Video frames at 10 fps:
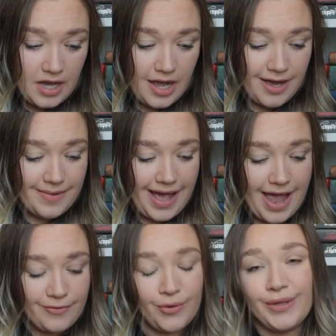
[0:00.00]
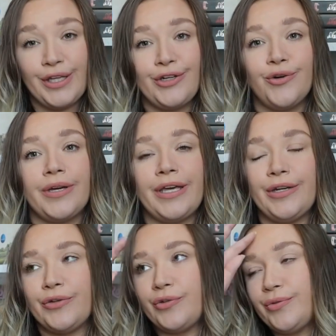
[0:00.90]
I have a really cool
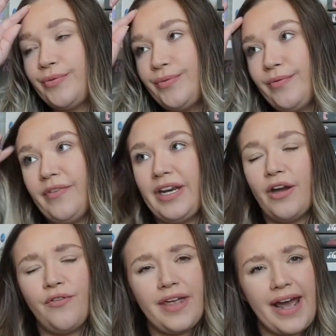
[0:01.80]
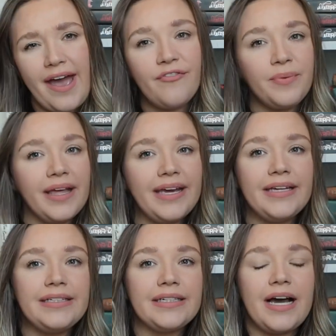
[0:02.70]
Kindle video that I have
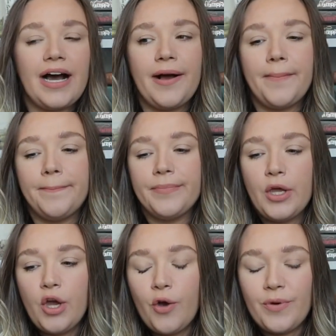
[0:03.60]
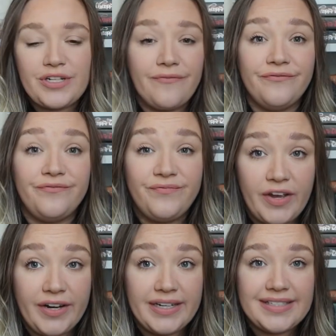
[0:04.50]
planned, which I'm
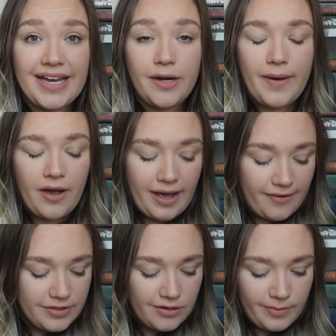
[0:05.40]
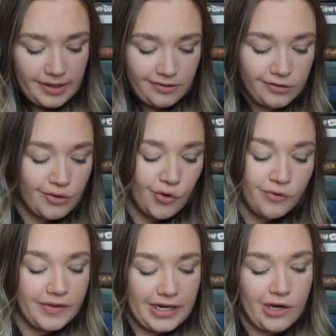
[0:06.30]
very excited about. I have so many cool
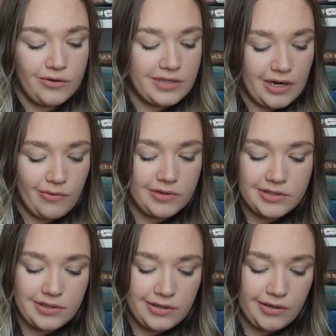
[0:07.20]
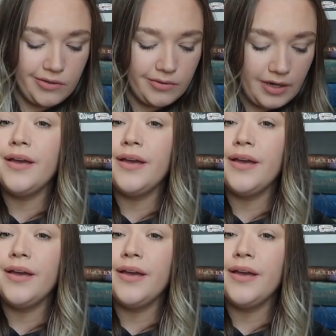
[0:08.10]
videos that I want to do.